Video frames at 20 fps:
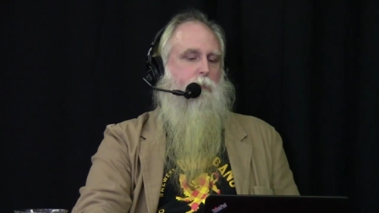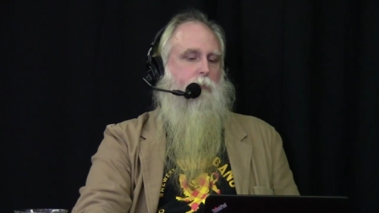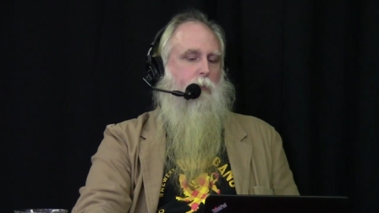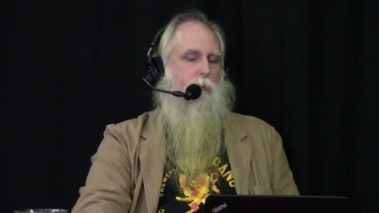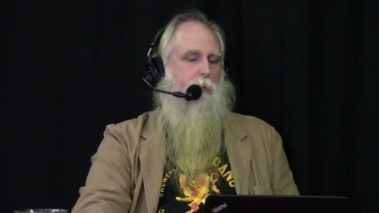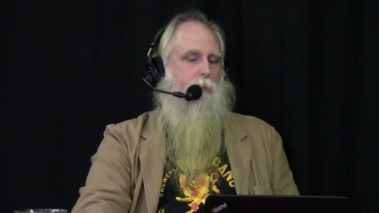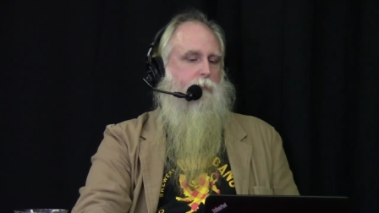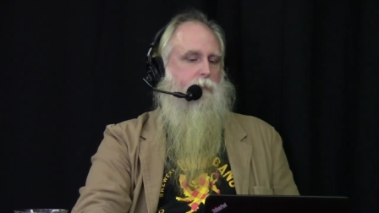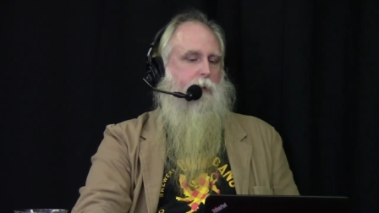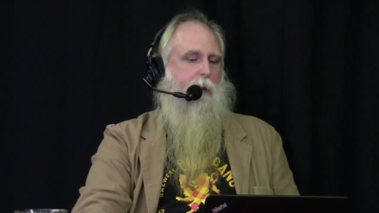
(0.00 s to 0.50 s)

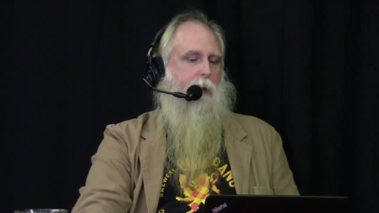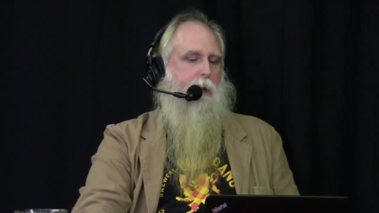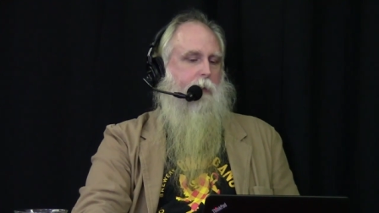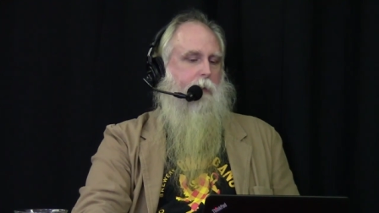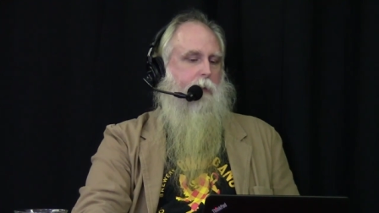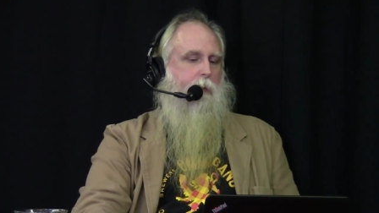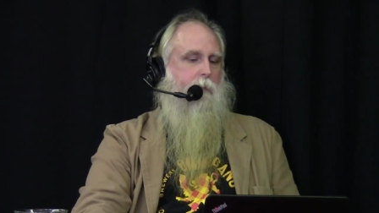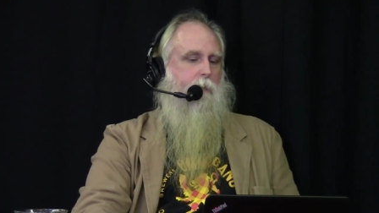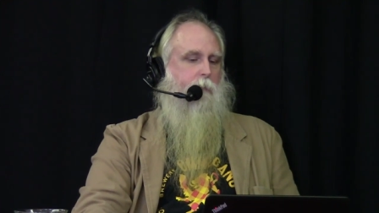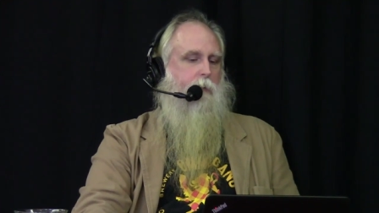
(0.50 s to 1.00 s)
was
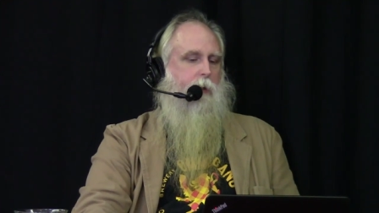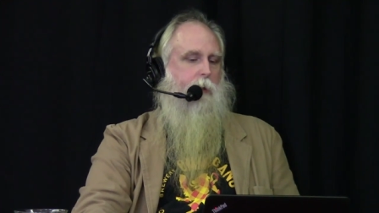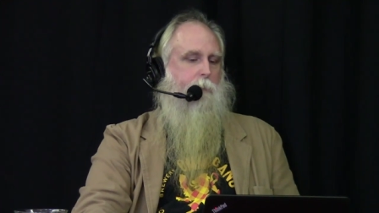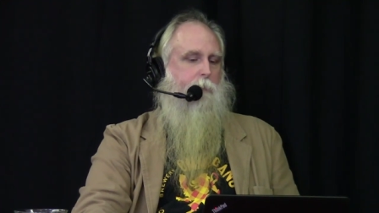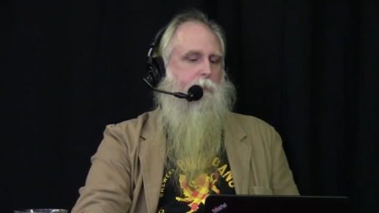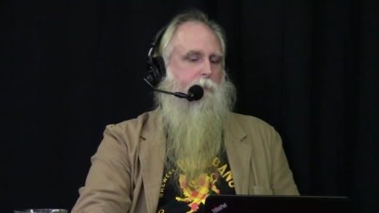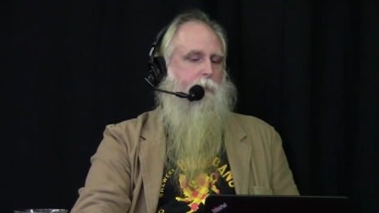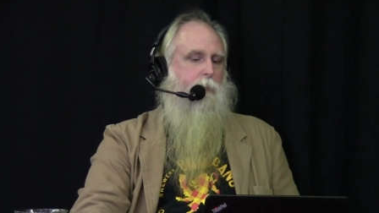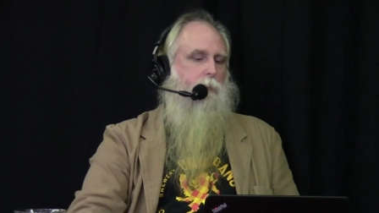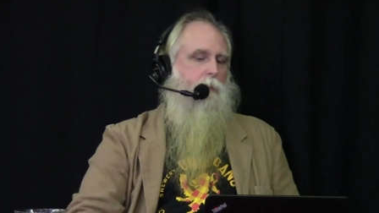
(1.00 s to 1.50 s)
at
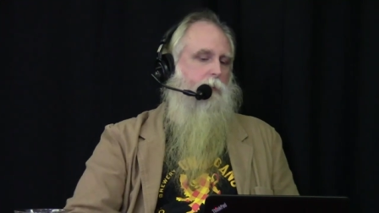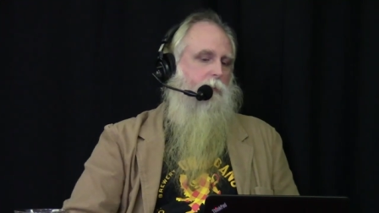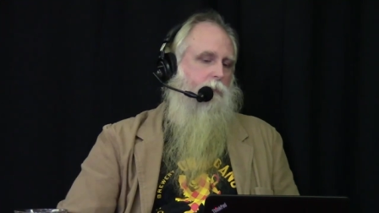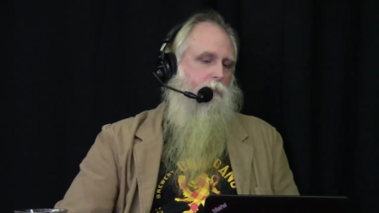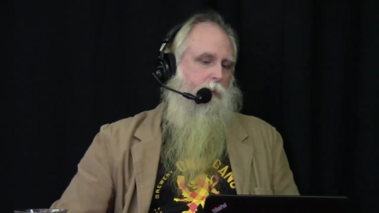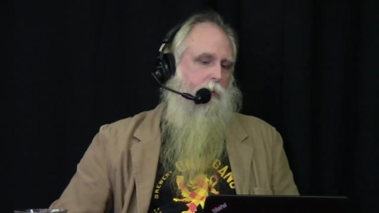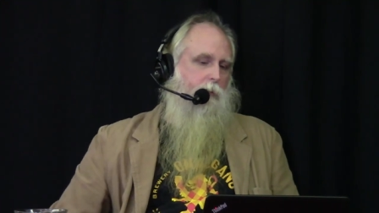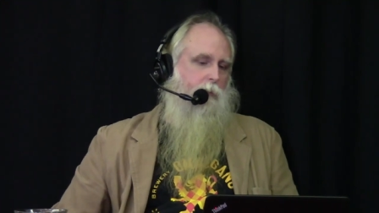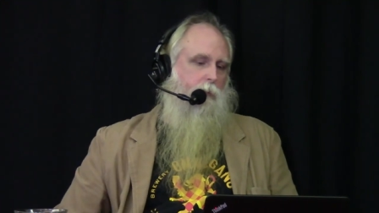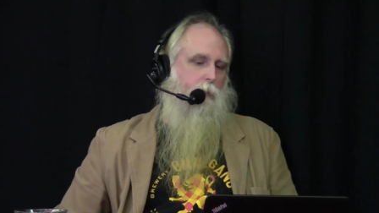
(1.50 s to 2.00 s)
Interop a few
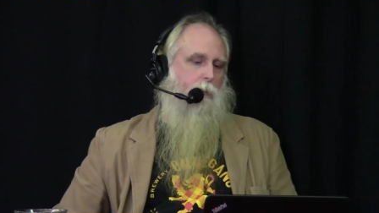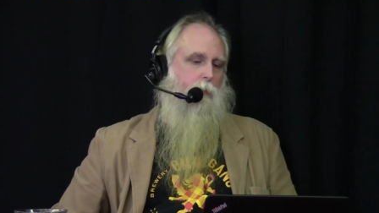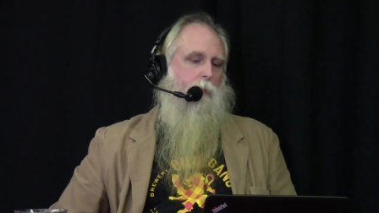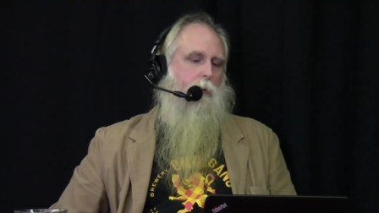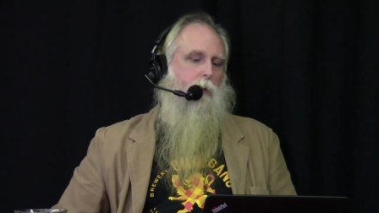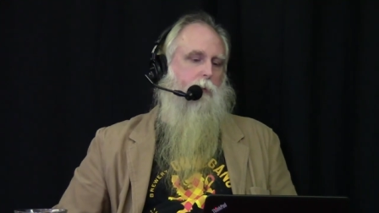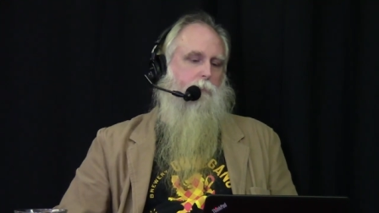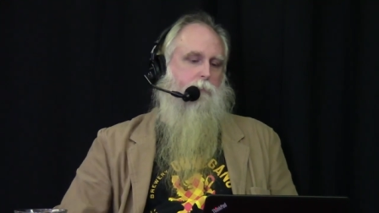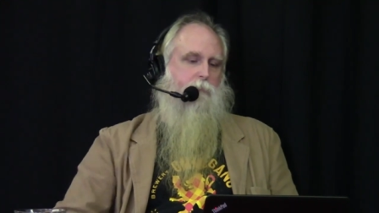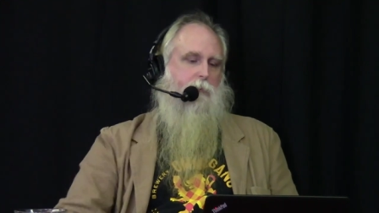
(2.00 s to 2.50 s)
years ago,
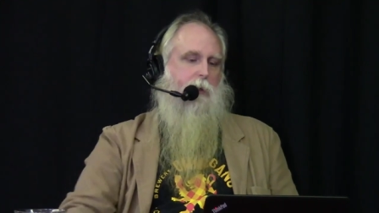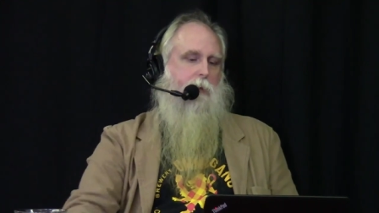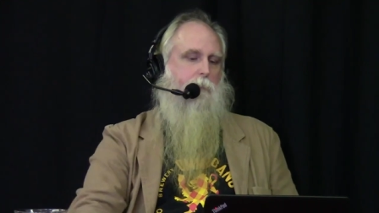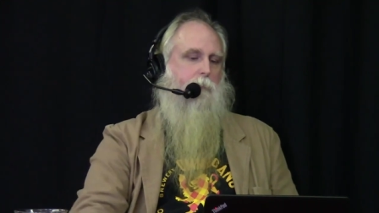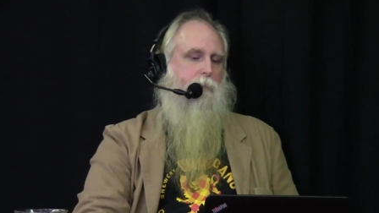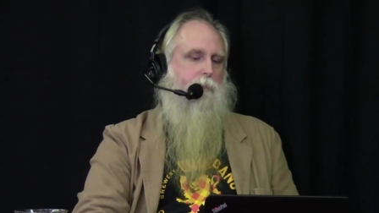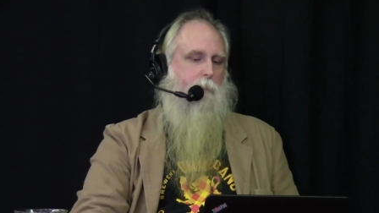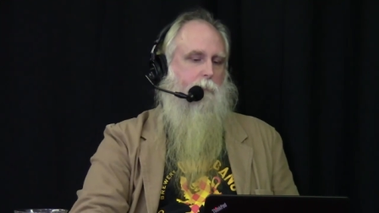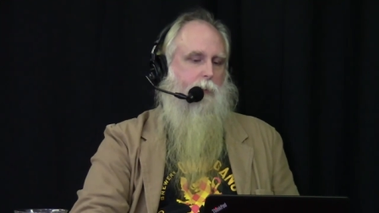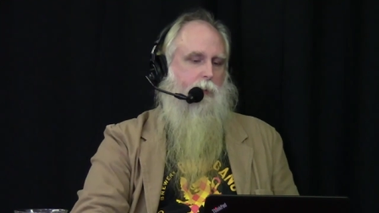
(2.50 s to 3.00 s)
where I was
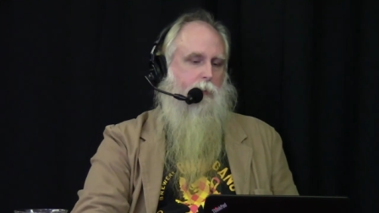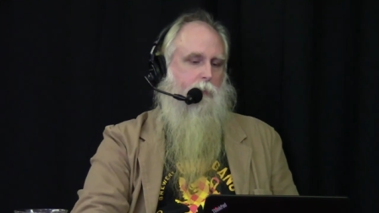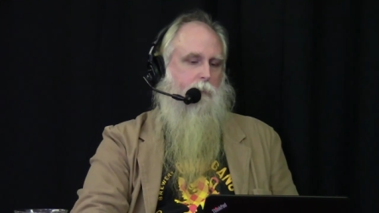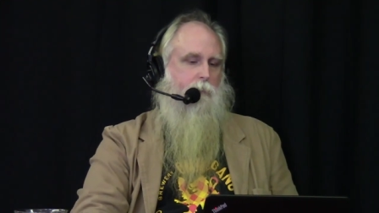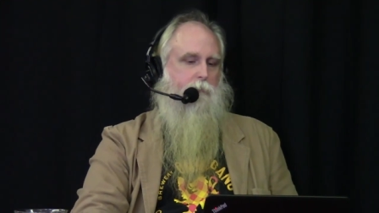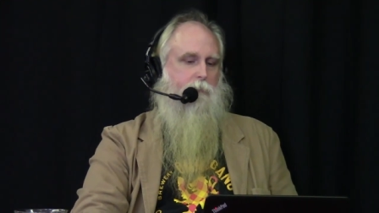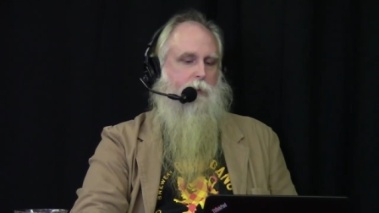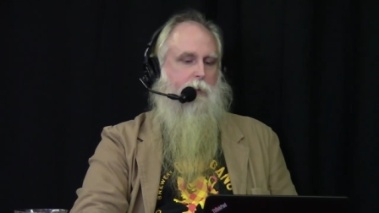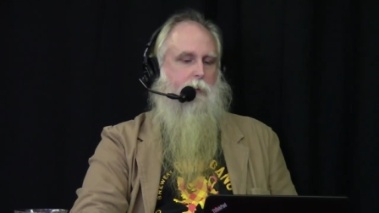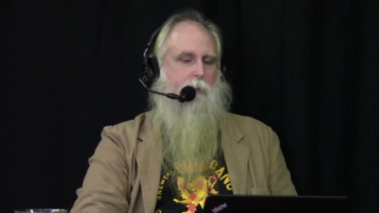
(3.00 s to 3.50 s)
chatting with somebody
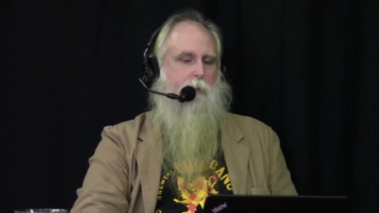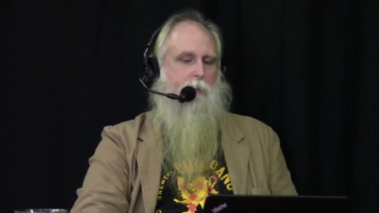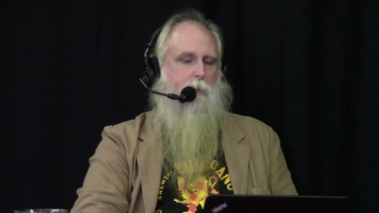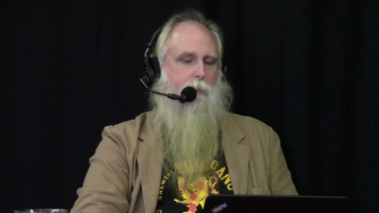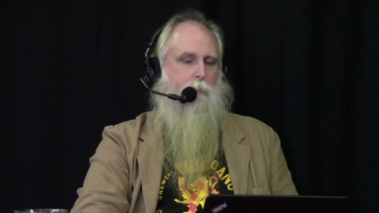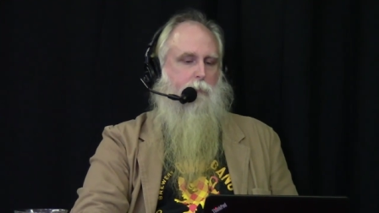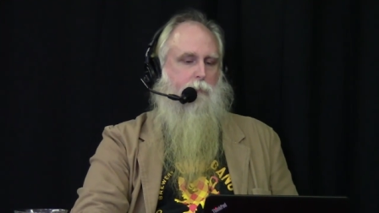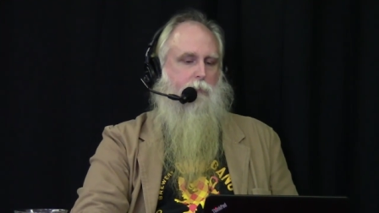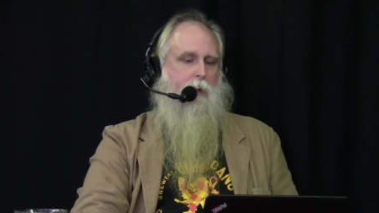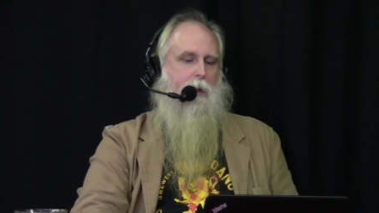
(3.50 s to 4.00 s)
who said uh,
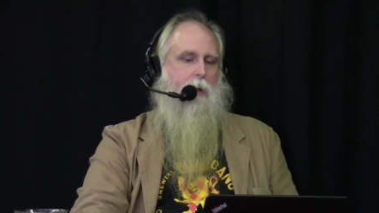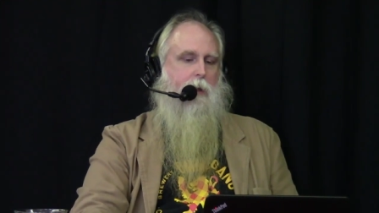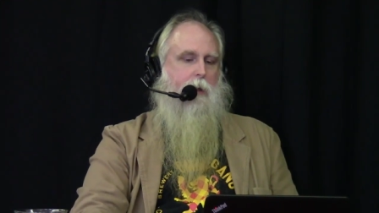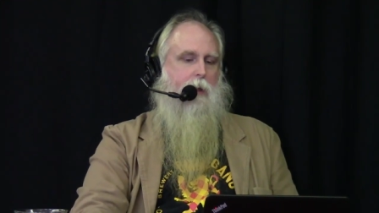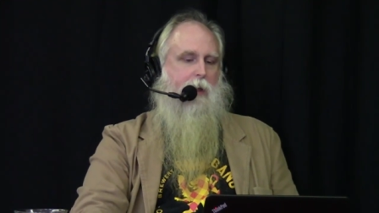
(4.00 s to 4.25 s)
he was